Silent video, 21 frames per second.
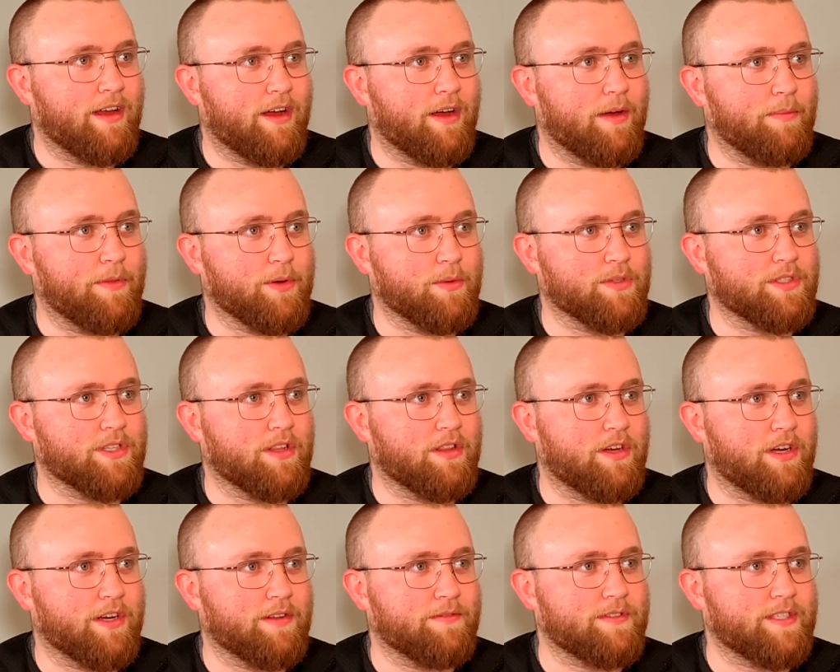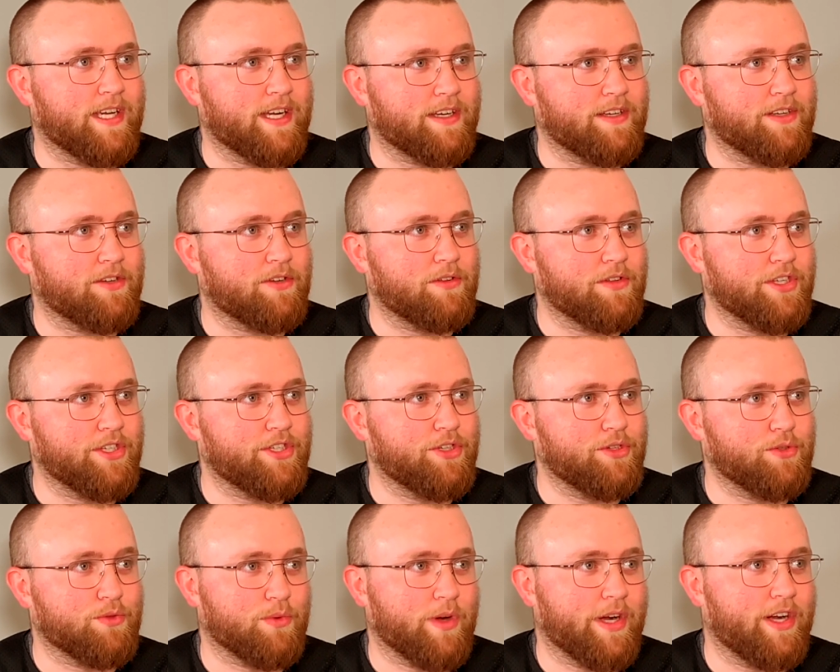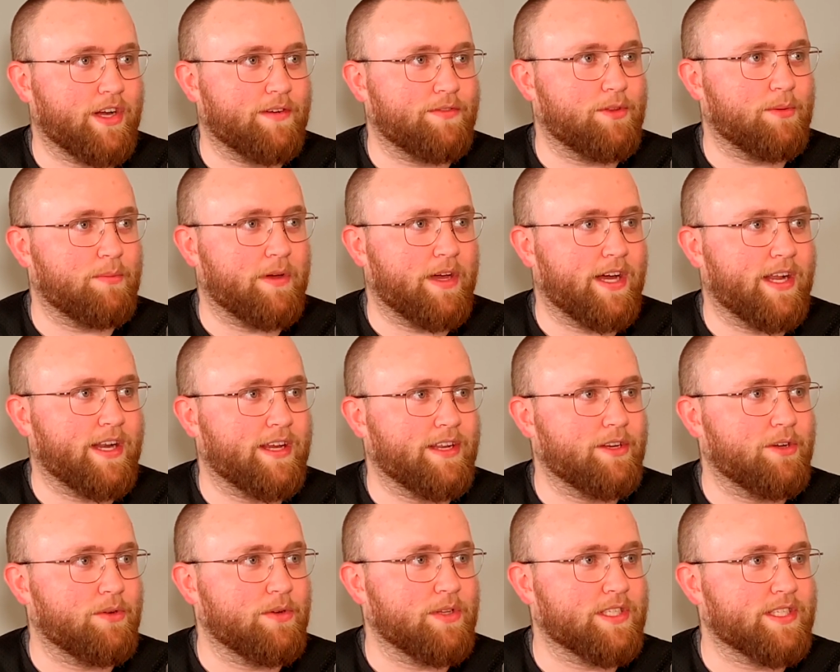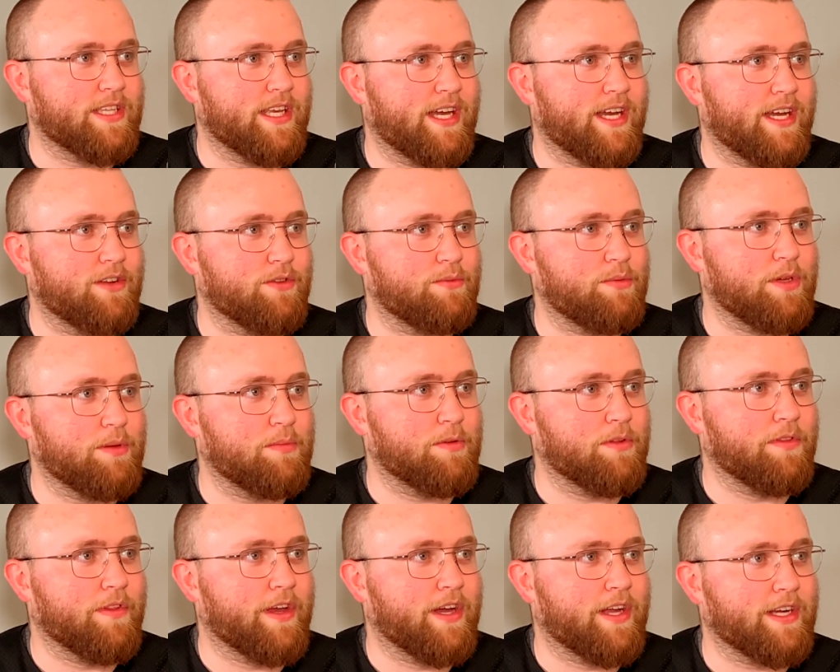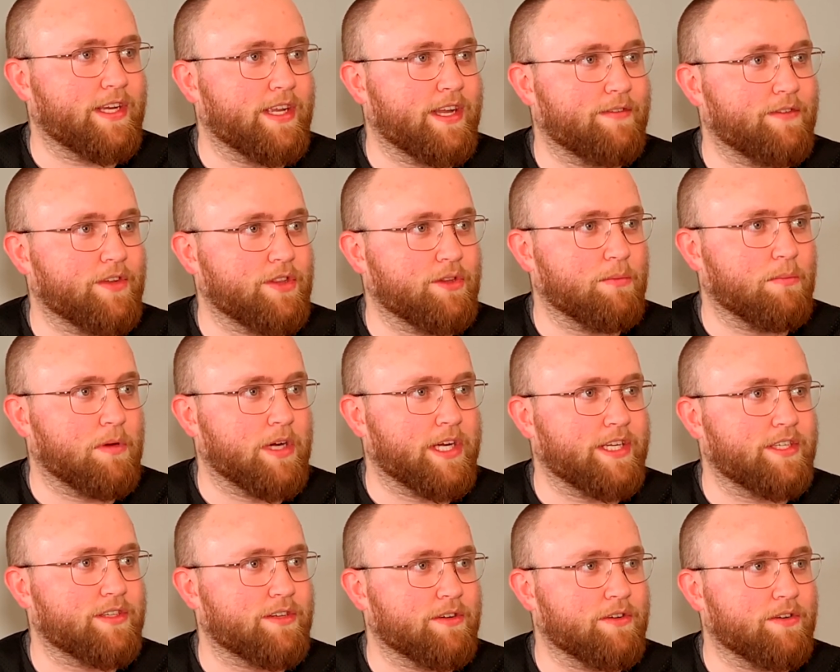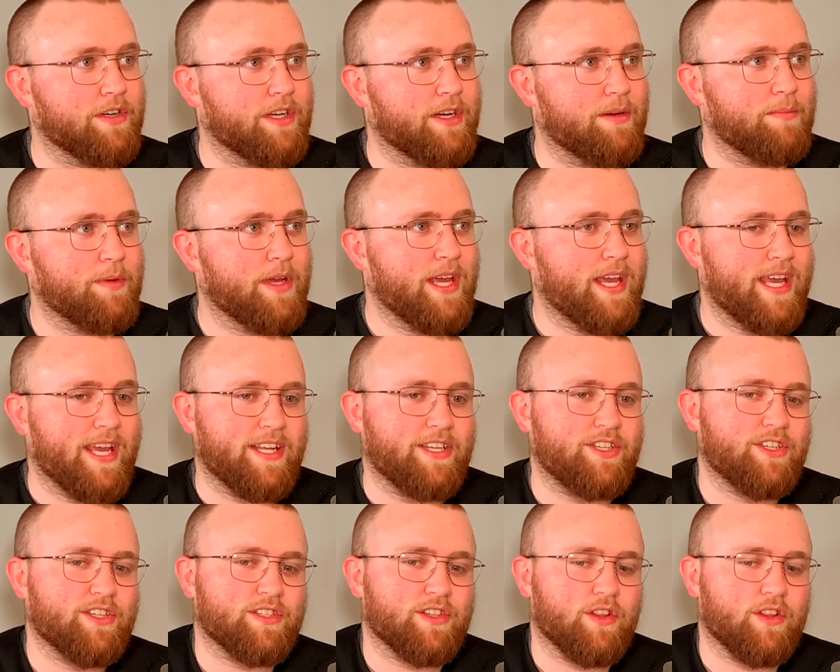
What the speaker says: There was a lot of technical issues right off the bat. I noticed that of people not having their mics turned up. It